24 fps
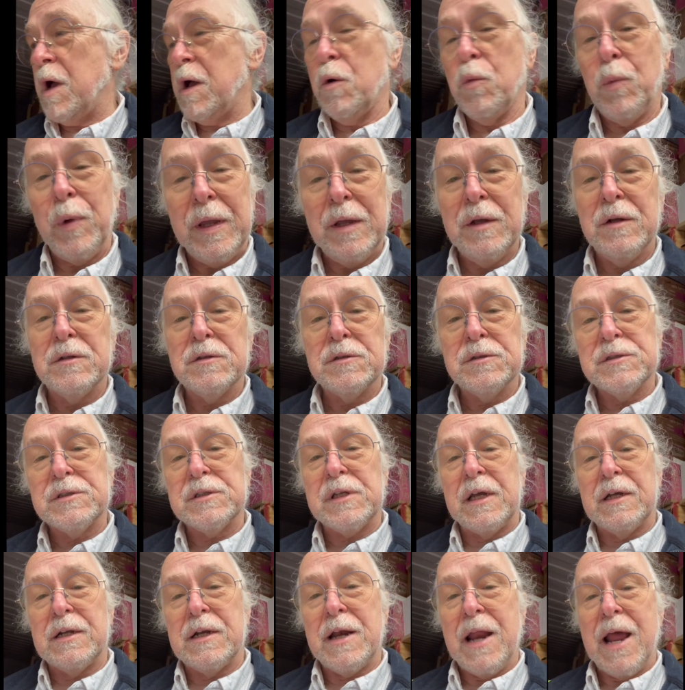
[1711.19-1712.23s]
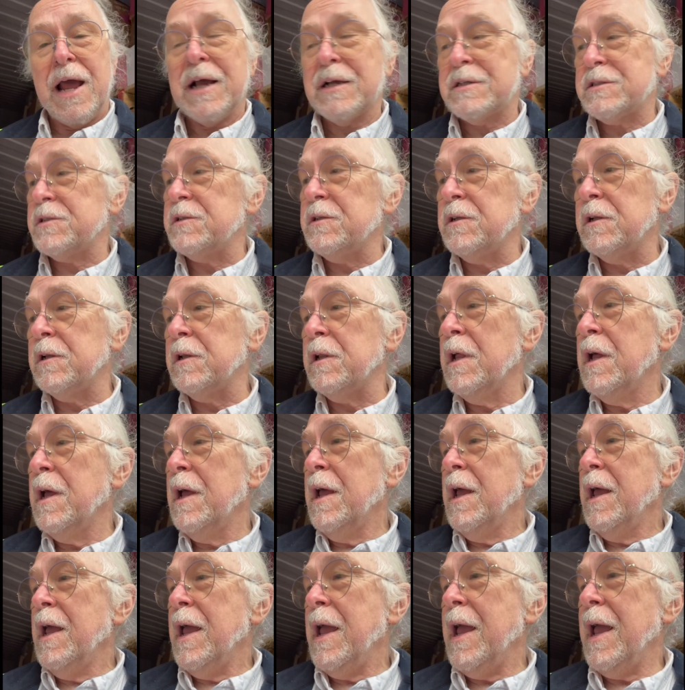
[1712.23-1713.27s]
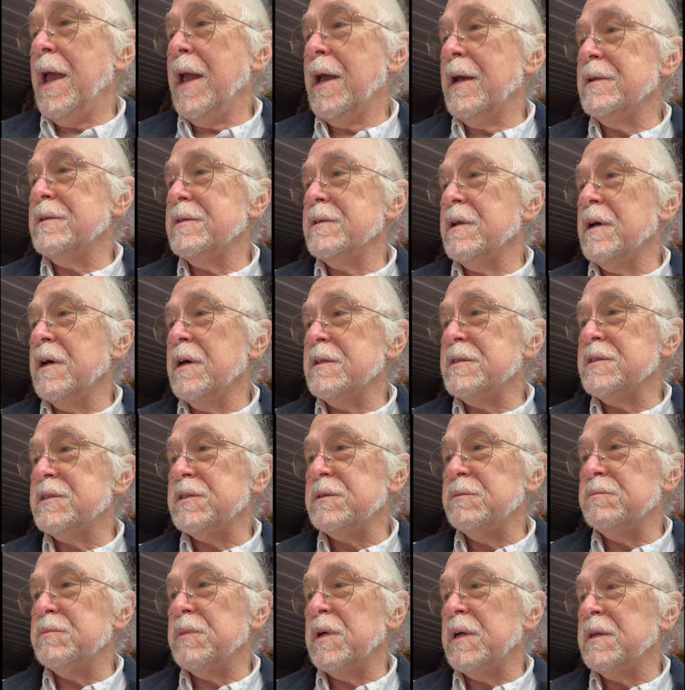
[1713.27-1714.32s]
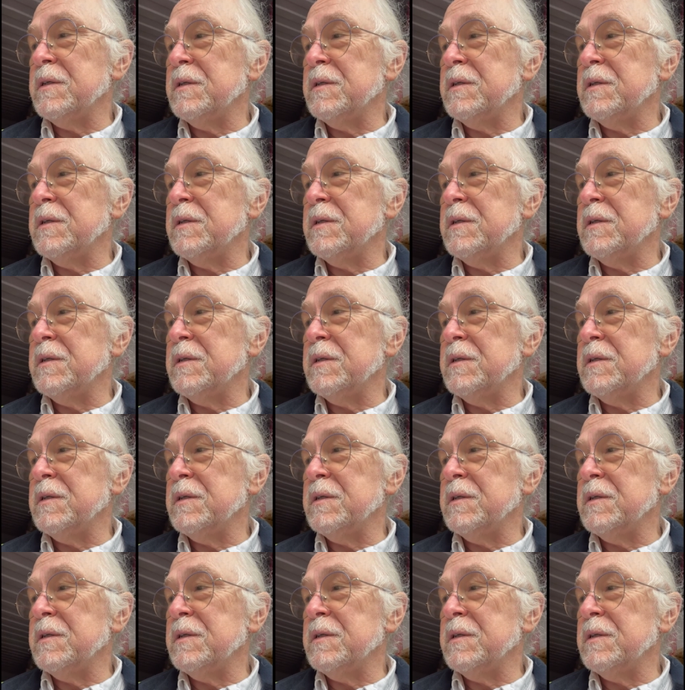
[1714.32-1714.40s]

wheels and an axle and some